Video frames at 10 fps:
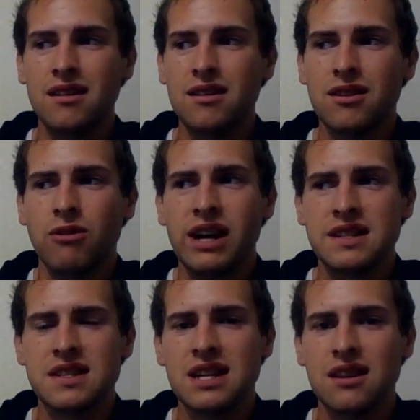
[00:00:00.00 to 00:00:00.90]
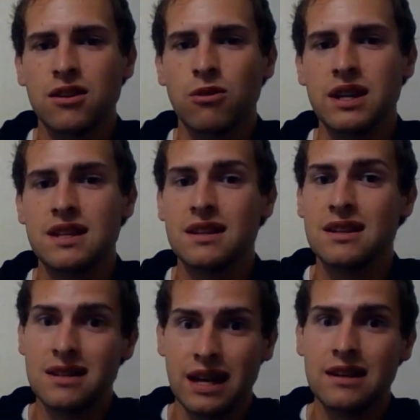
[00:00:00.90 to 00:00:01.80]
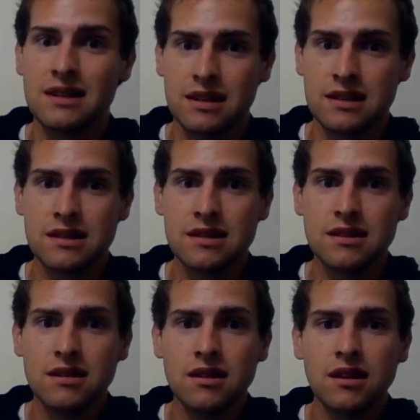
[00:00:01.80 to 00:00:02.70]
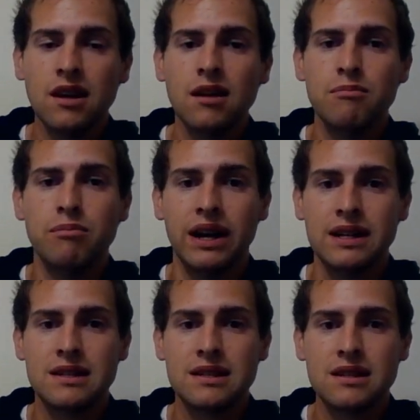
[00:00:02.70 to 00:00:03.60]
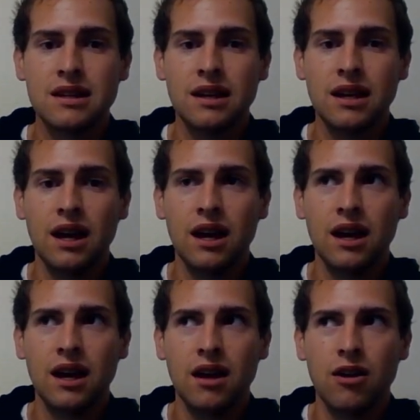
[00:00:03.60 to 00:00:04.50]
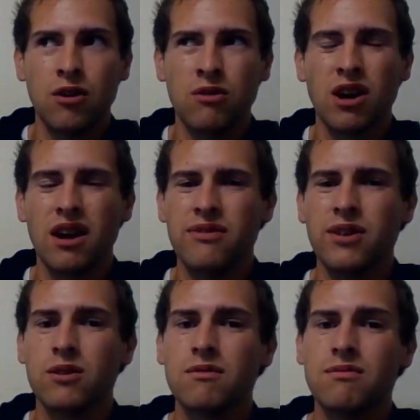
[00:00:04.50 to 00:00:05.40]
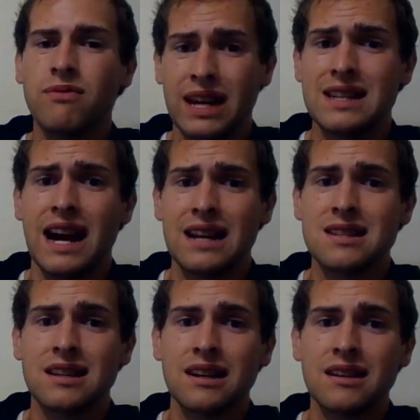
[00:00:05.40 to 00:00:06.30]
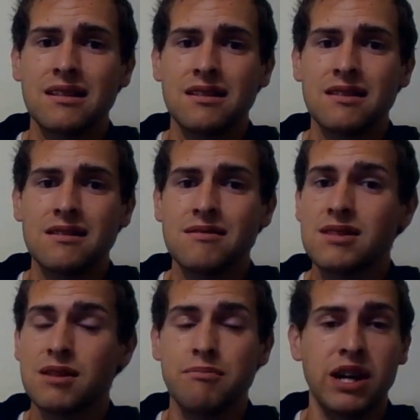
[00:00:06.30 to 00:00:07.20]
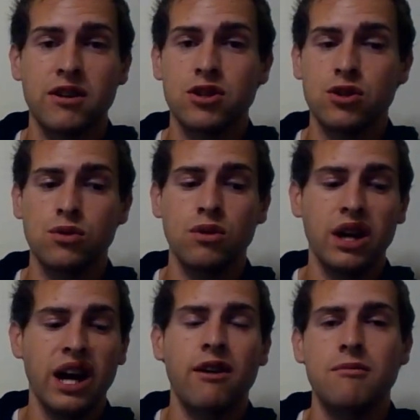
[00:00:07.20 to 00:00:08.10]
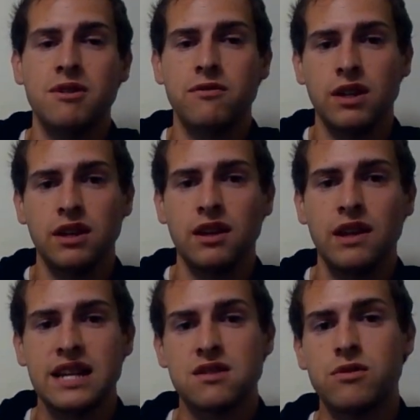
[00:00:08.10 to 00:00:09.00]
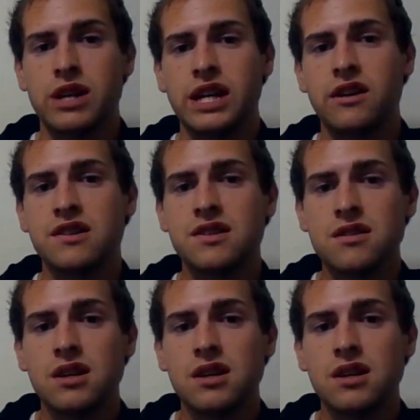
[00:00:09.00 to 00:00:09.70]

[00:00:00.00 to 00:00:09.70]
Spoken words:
the greatest teeth according to the dentist, but overall I felt fantastic compared to how I've been feeling the last 3 years.